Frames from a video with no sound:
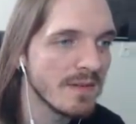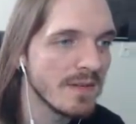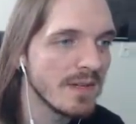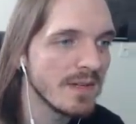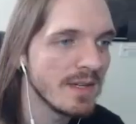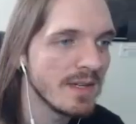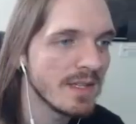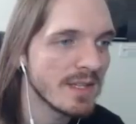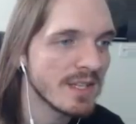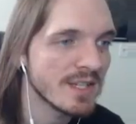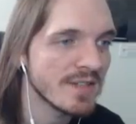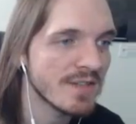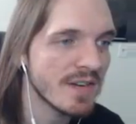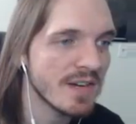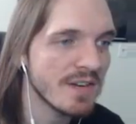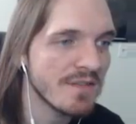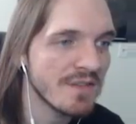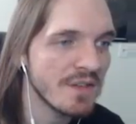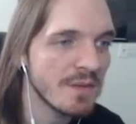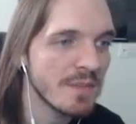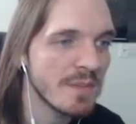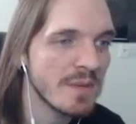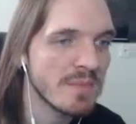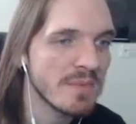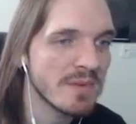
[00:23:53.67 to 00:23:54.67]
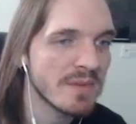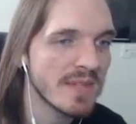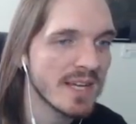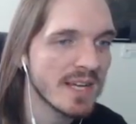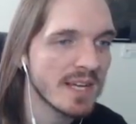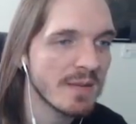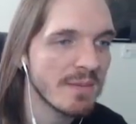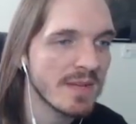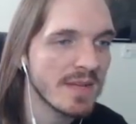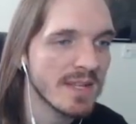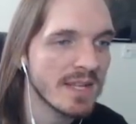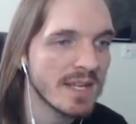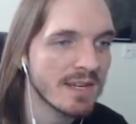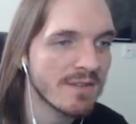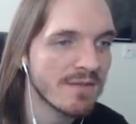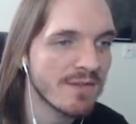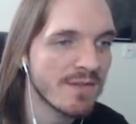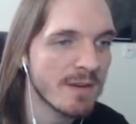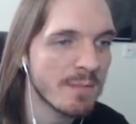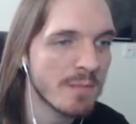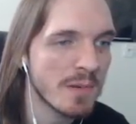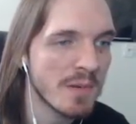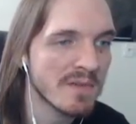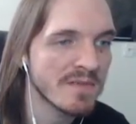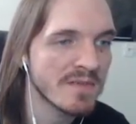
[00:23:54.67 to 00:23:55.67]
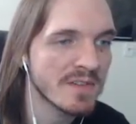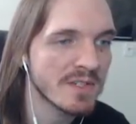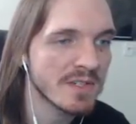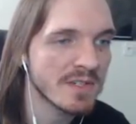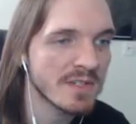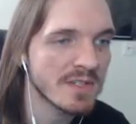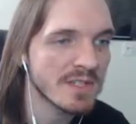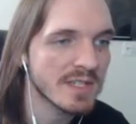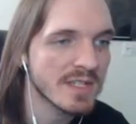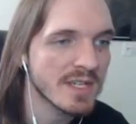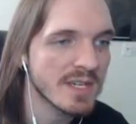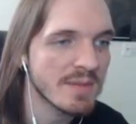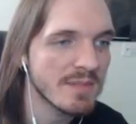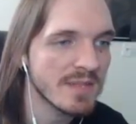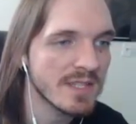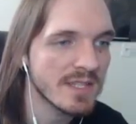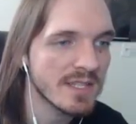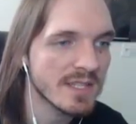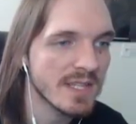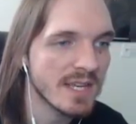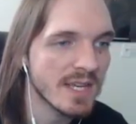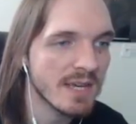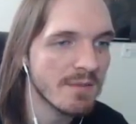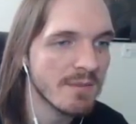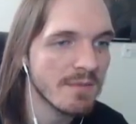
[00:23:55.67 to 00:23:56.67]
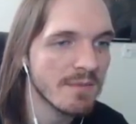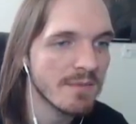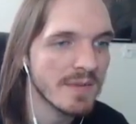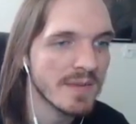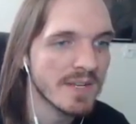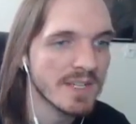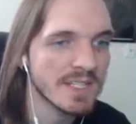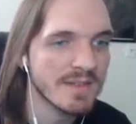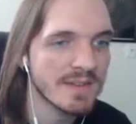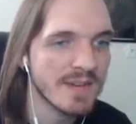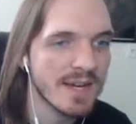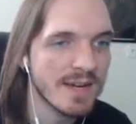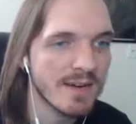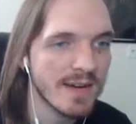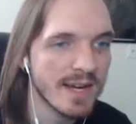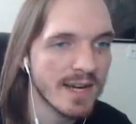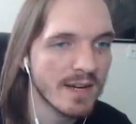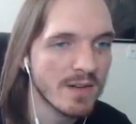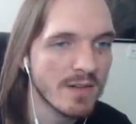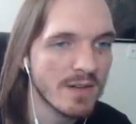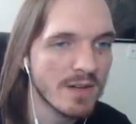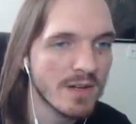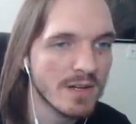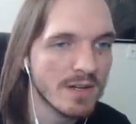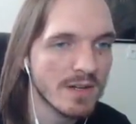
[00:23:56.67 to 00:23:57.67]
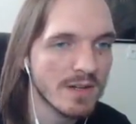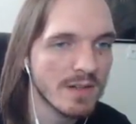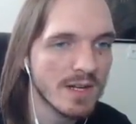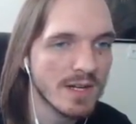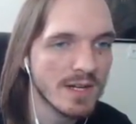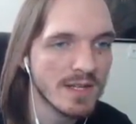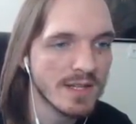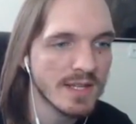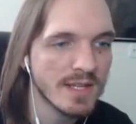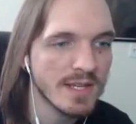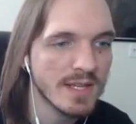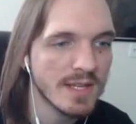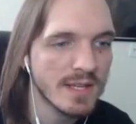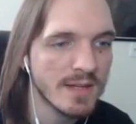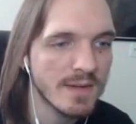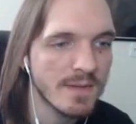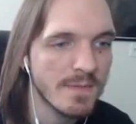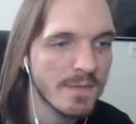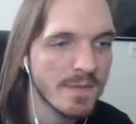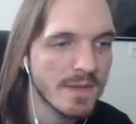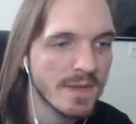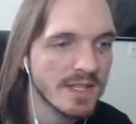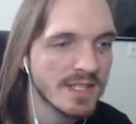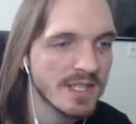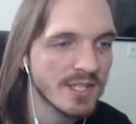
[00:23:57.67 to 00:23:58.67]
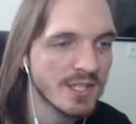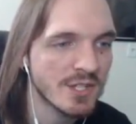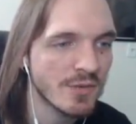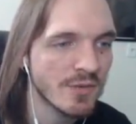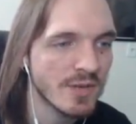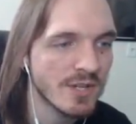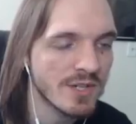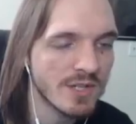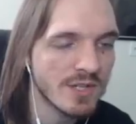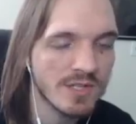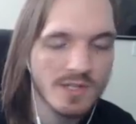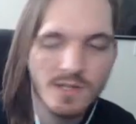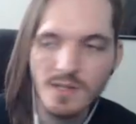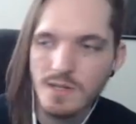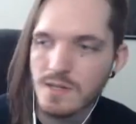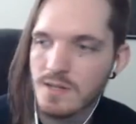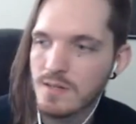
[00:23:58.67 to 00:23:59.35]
There's very few people that can be like frame perfect all the time in this game because of how analog a lot of the situations are.